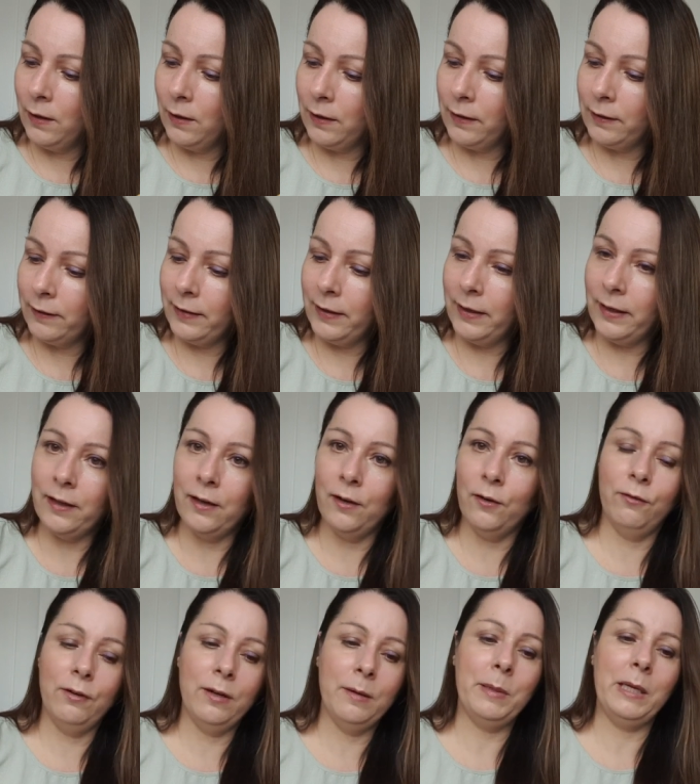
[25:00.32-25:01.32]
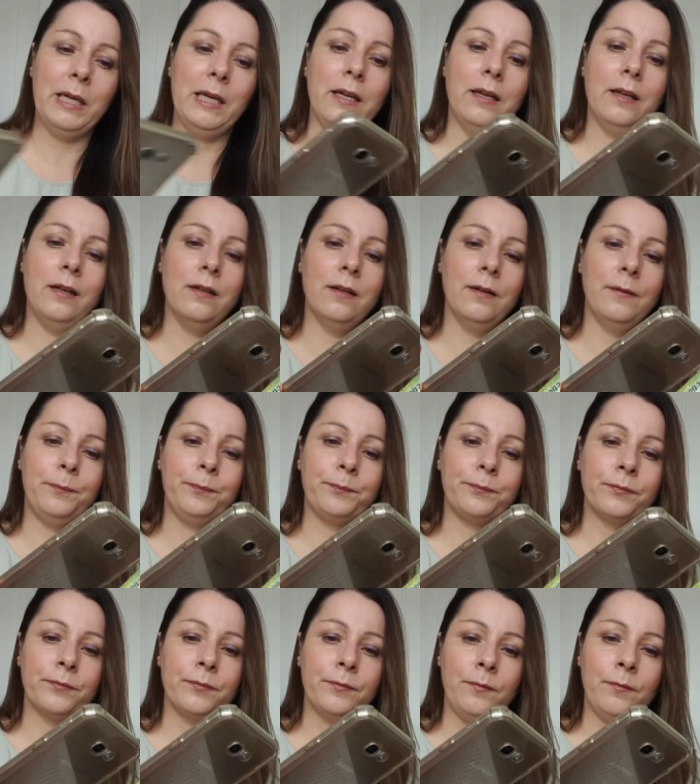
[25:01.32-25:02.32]
Let's hear the lovely ding.
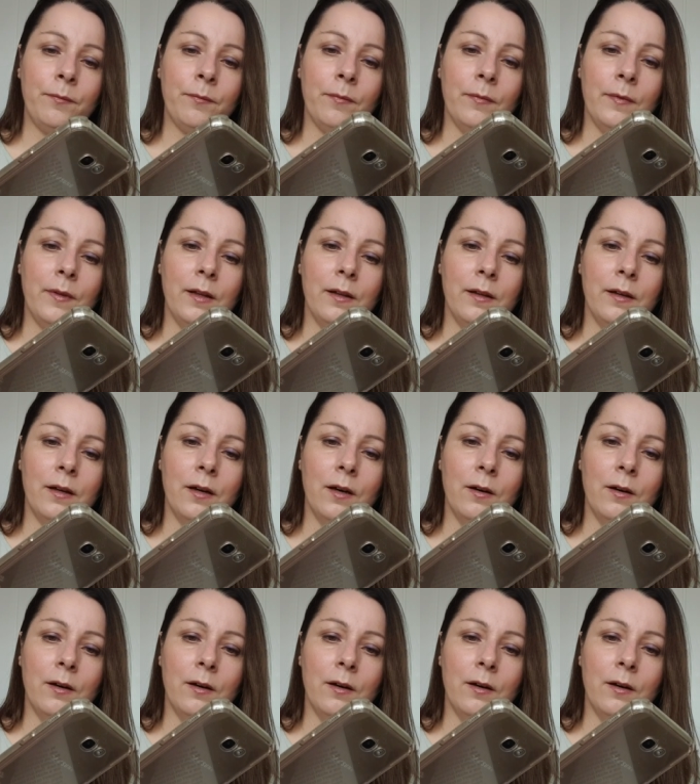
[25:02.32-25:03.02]
I